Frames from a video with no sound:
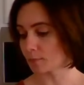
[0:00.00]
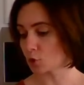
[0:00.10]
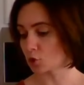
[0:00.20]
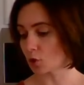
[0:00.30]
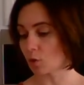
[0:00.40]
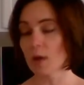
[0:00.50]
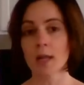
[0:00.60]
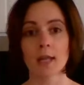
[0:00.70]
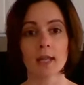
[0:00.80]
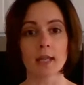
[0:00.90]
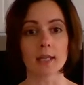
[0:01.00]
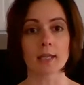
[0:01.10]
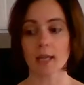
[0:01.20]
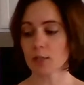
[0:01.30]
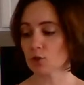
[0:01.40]
So in
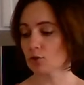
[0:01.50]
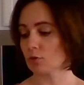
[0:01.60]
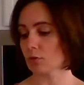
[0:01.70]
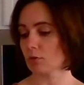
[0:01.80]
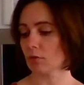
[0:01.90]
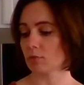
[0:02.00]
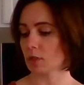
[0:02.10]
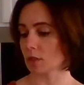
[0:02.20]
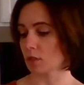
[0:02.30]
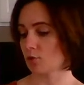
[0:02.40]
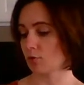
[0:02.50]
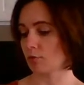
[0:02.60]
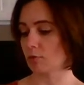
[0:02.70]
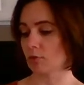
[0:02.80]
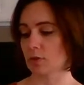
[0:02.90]
case you're, I'm just gonna show
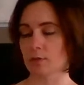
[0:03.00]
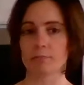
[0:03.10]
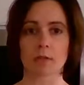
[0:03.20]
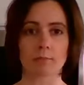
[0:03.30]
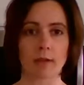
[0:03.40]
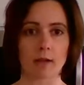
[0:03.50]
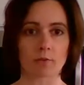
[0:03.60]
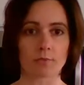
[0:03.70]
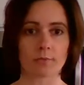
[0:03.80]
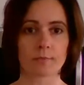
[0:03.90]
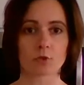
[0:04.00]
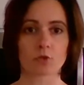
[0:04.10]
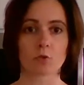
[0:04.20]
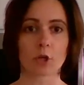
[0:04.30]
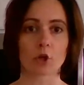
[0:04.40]
you this big bag of
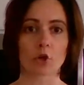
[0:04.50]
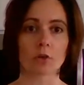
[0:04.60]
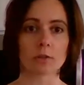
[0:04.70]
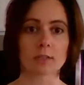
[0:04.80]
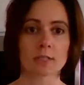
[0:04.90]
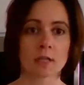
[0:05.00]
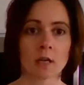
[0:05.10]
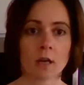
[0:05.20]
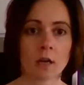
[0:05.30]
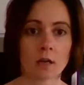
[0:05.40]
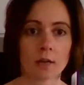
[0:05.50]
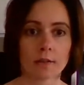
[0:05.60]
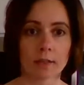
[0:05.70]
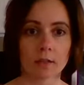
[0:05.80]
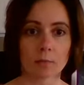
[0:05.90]
soy curls
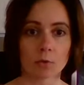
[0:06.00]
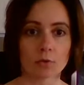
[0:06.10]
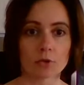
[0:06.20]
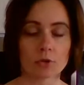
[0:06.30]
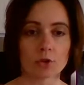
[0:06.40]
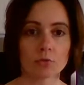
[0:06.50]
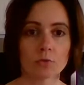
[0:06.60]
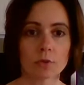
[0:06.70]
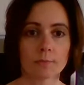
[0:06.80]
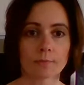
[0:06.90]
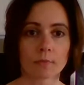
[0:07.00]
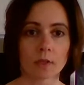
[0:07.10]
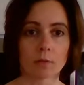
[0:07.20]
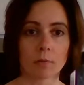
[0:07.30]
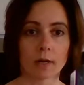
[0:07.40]
that I'm going to use.
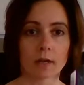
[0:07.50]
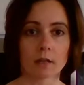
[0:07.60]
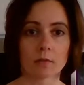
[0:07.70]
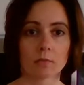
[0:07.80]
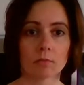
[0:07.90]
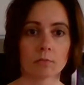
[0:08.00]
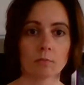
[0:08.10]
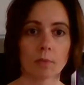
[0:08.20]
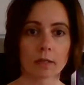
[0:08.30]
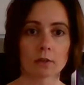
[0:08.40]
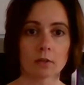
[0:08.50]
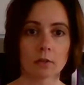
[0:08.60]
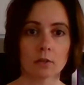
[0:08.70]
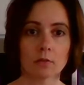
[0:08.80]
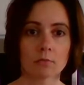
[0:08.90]
They're by
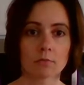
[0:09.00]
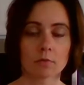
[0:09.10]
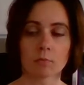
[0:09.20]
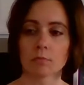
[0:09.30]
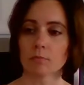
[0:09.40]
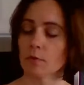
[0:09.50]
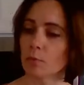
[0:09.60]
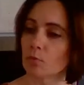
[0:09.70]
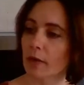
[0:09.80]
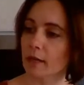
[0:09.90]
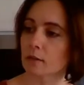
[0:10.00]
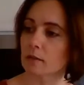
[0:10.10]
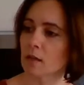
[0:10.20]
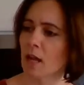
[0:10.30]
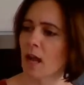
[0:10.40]
Butler, the brand.